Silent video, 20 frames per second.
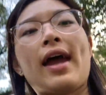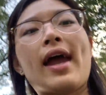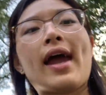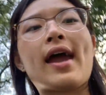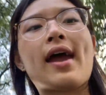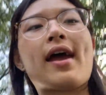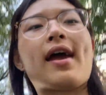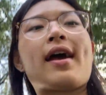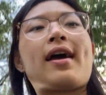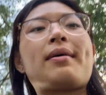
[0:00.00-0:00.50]

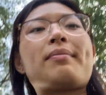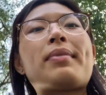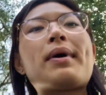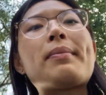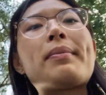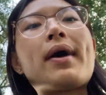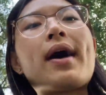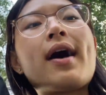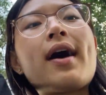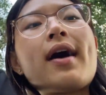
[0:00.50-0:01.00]
And
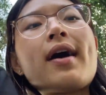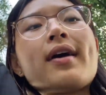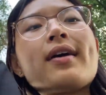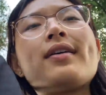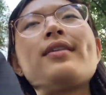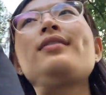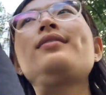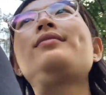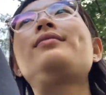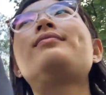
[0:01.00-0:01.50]

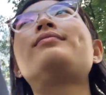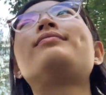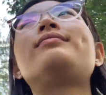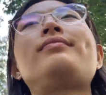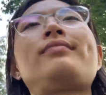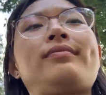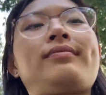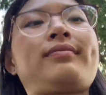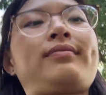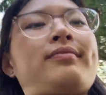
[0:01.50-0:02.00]
bye-bye.
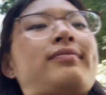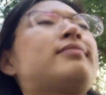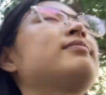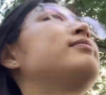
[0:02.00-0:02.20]
See ya.